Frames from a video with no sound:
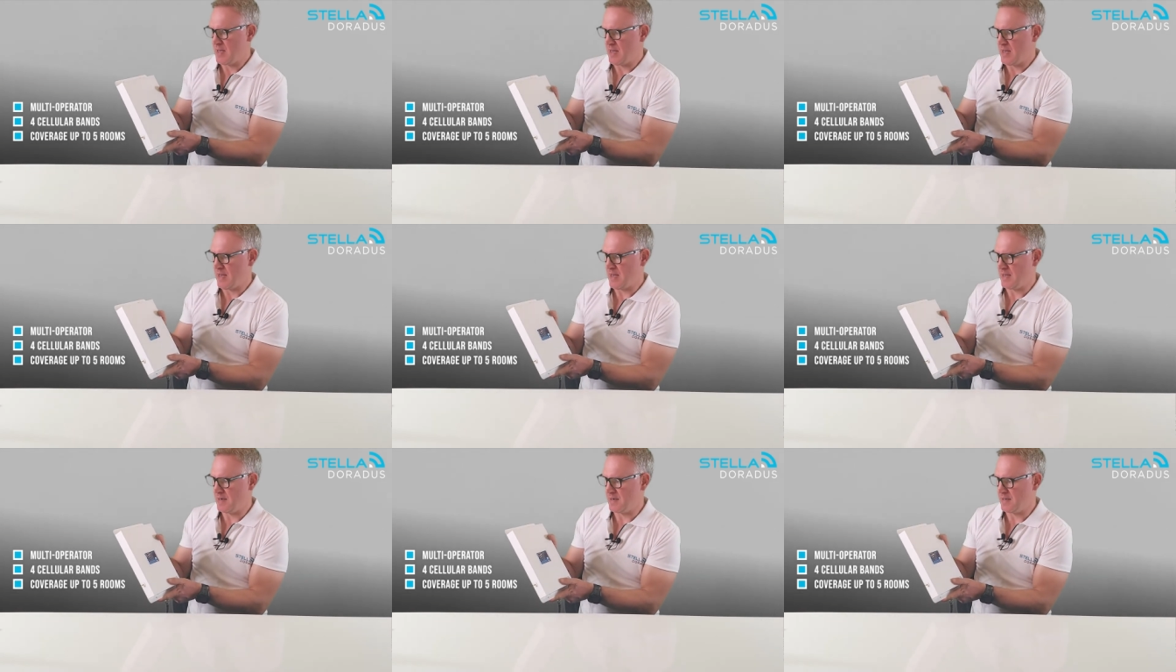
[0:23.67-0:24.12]

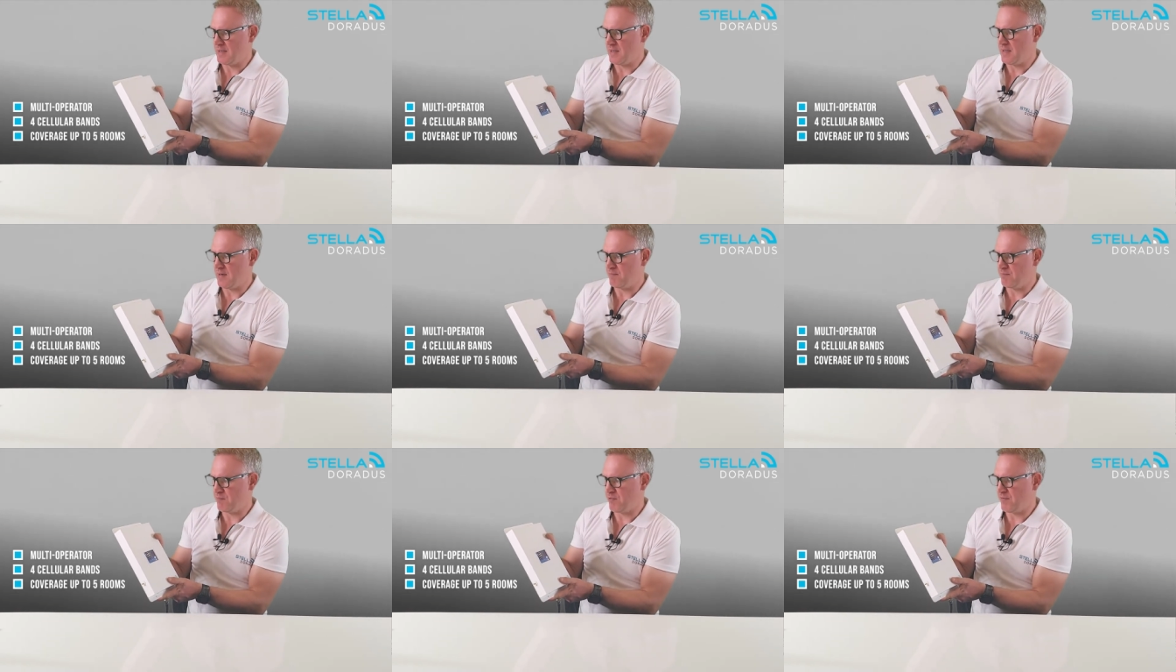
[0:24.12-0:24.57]
And
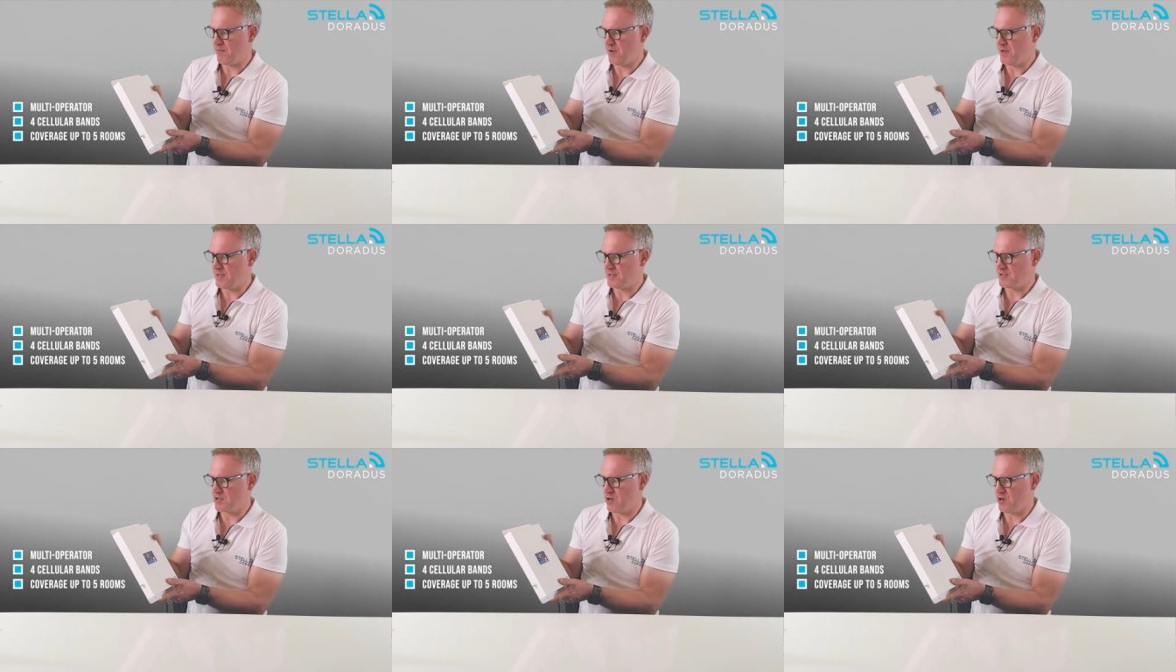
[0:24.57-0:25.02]
it
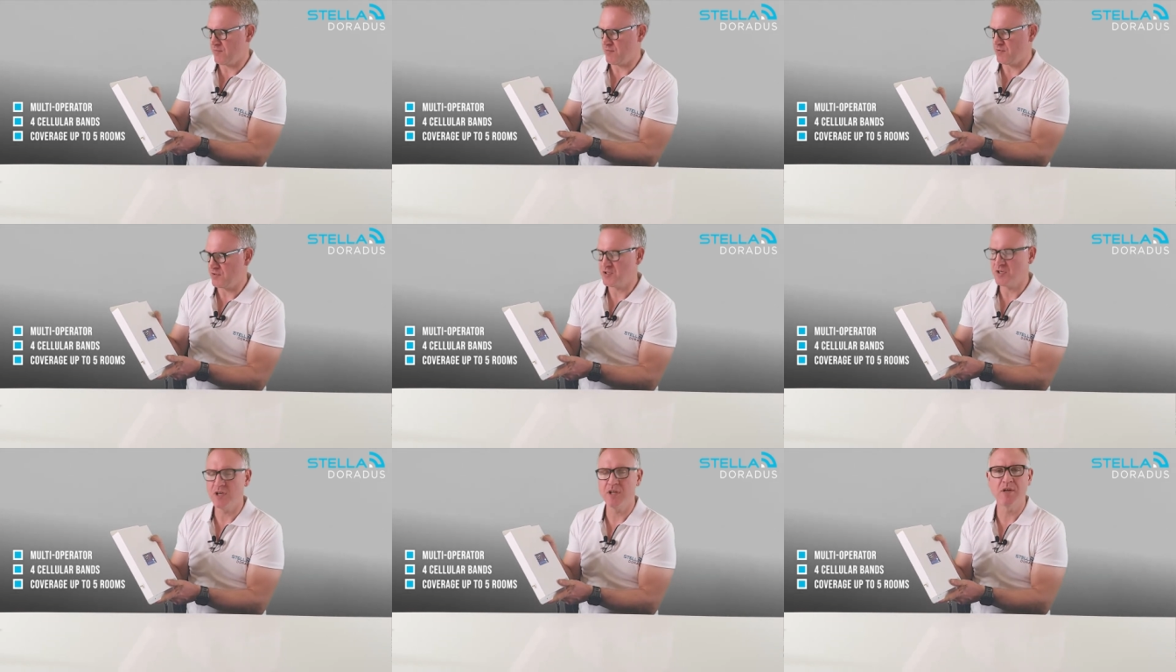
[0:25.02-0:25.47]
provides
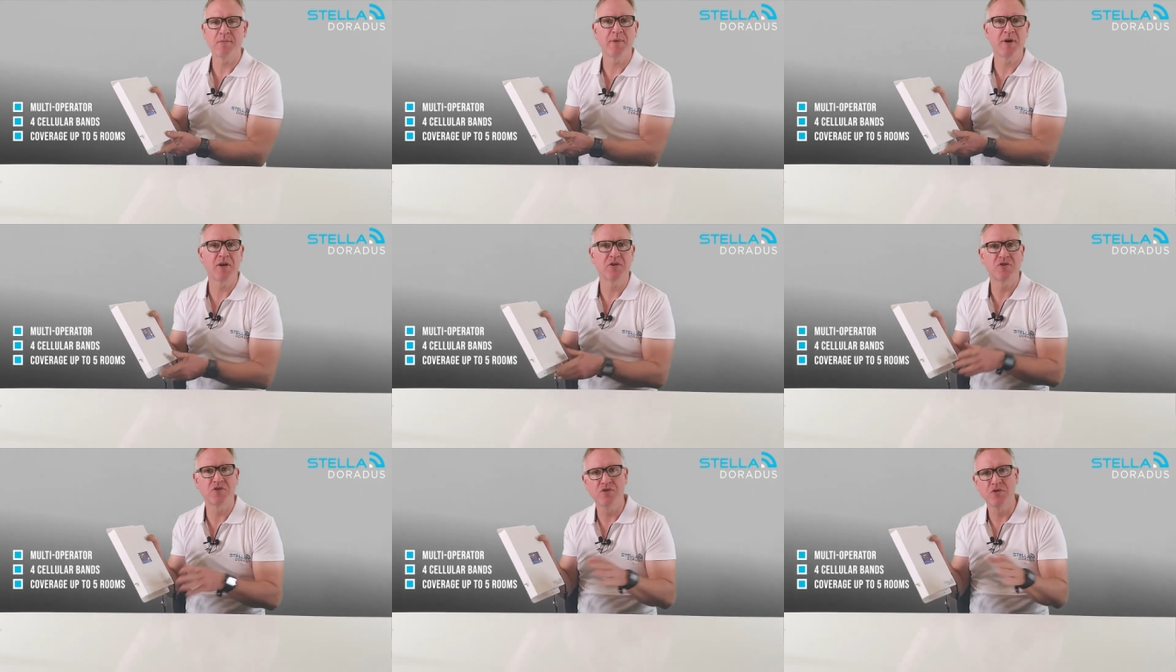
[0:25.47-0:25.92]
coverage in
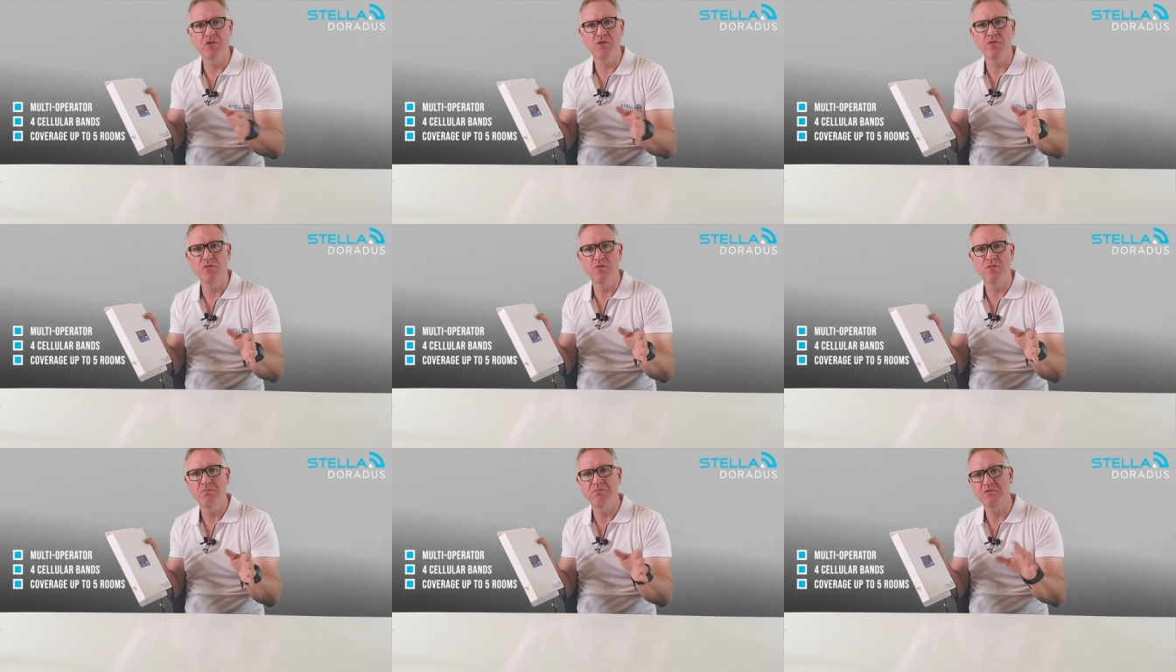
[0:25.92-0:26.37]
about
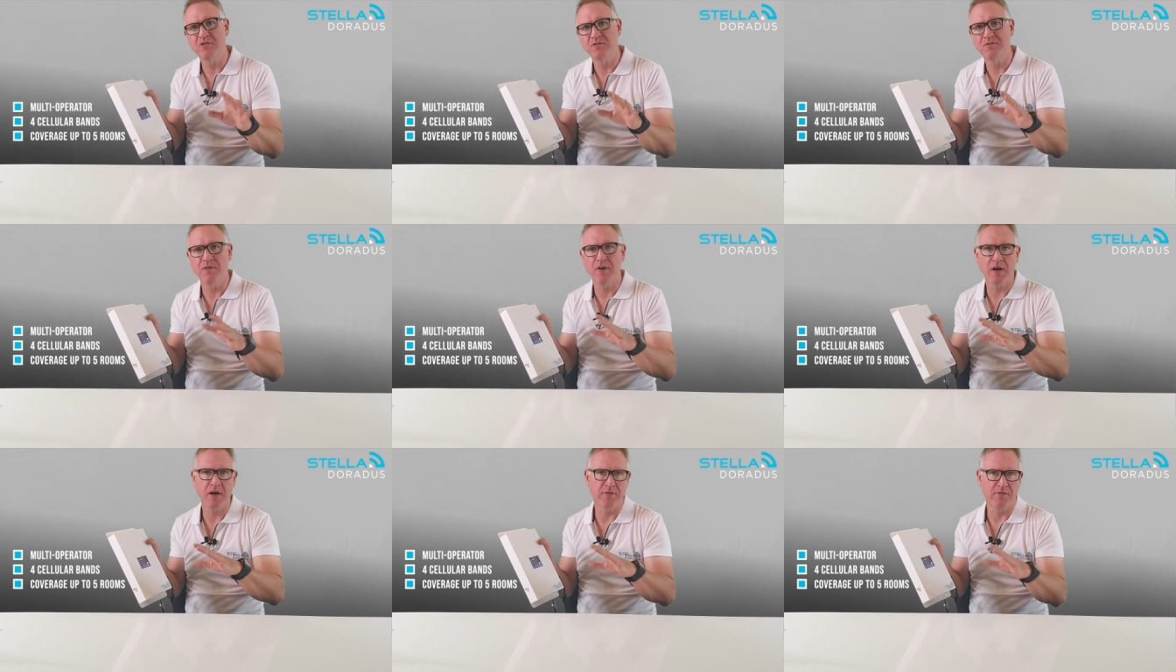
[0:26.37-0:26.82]
two to
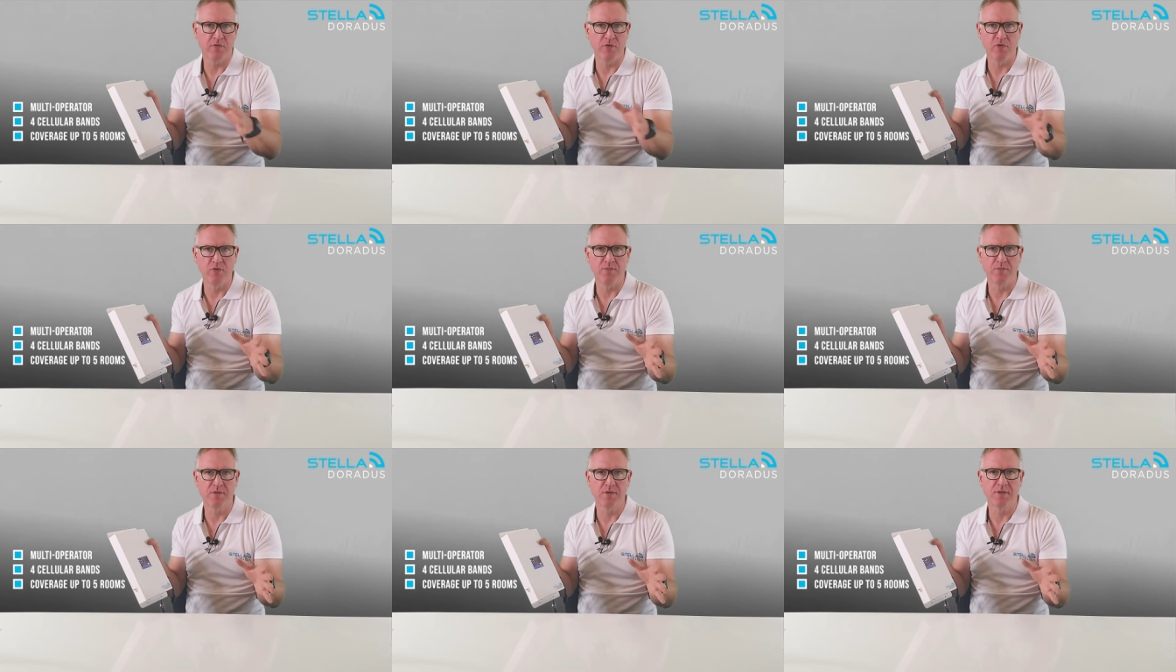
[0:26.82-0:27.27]
five
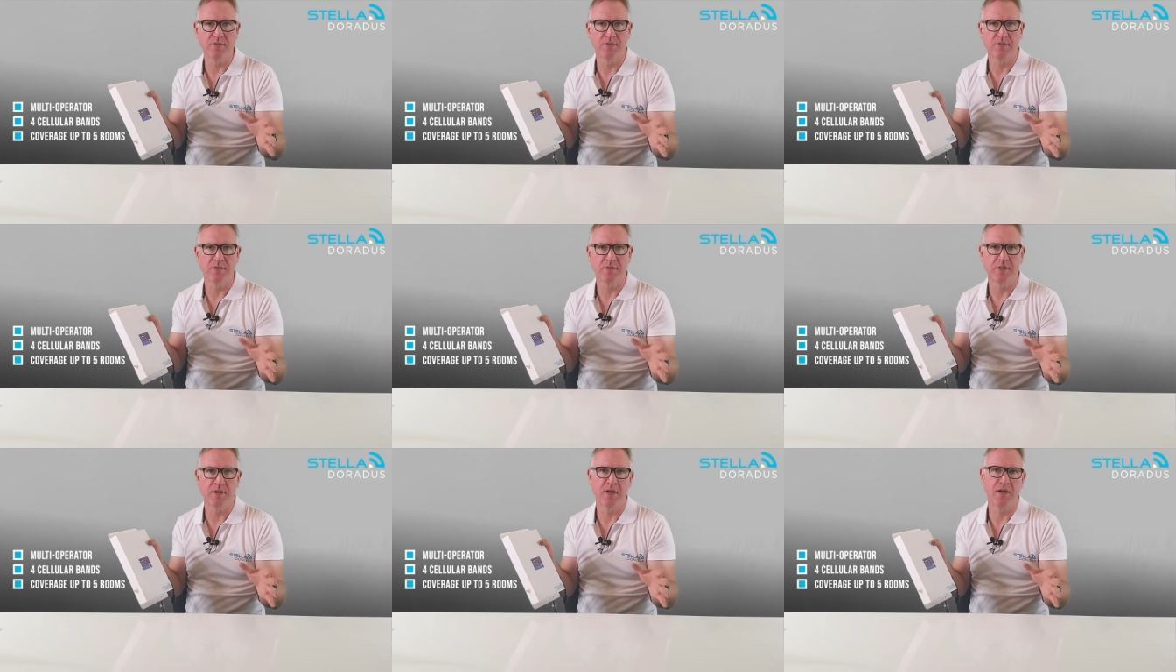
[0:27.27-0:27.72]

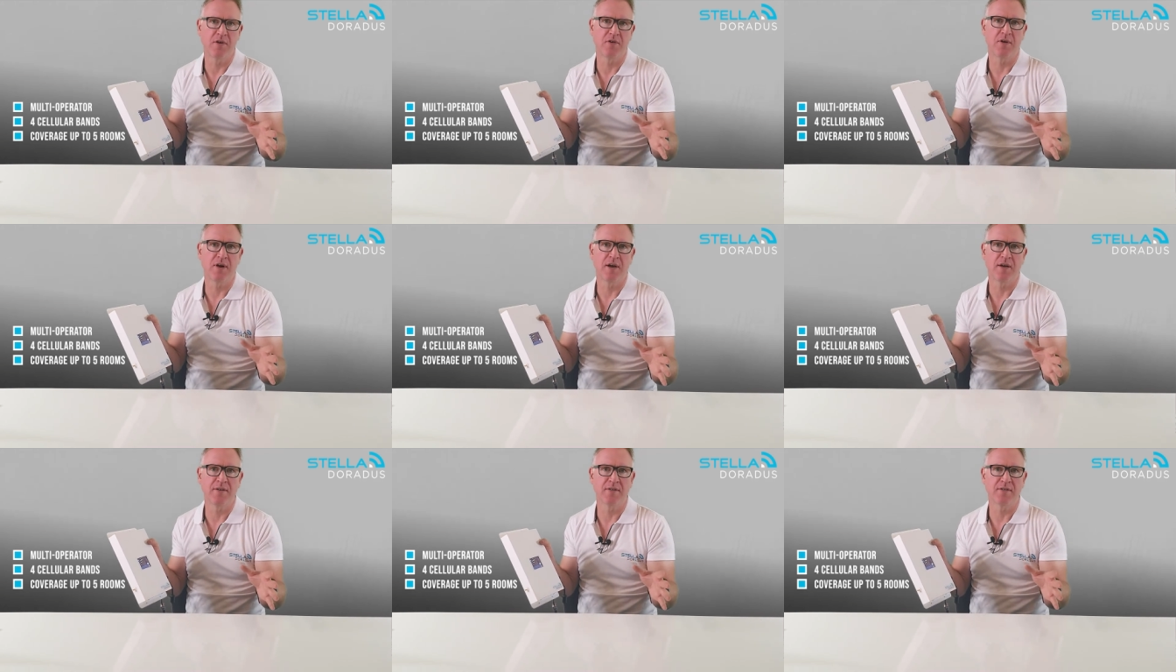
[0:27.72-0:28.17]
rooms in your
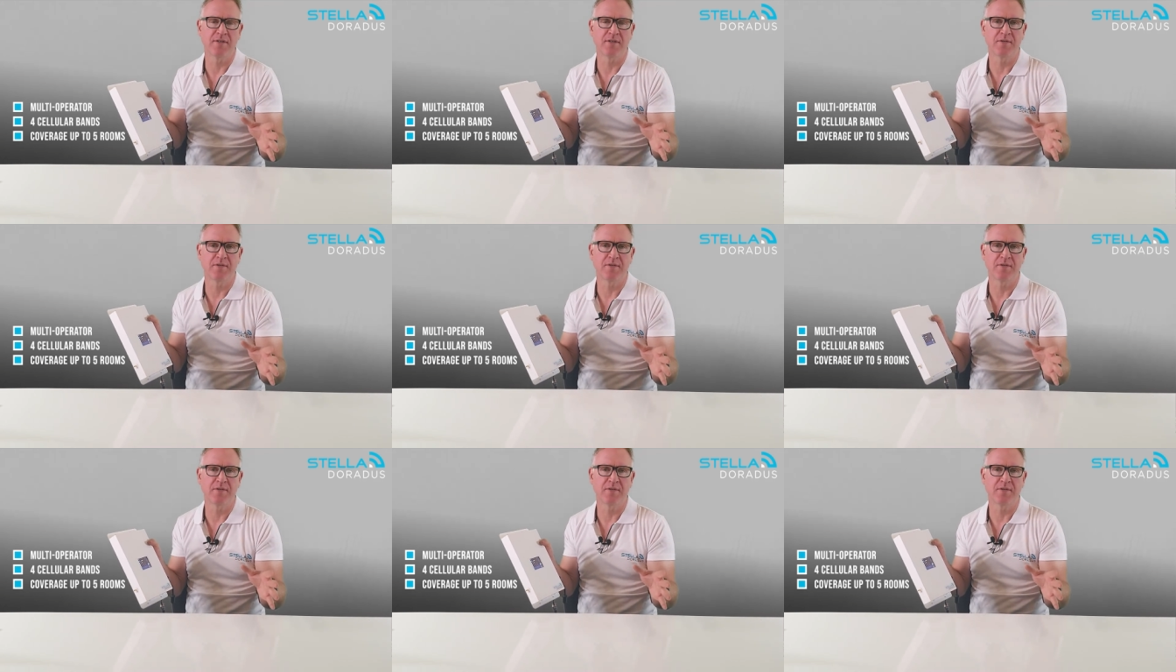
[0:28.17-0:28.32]
house,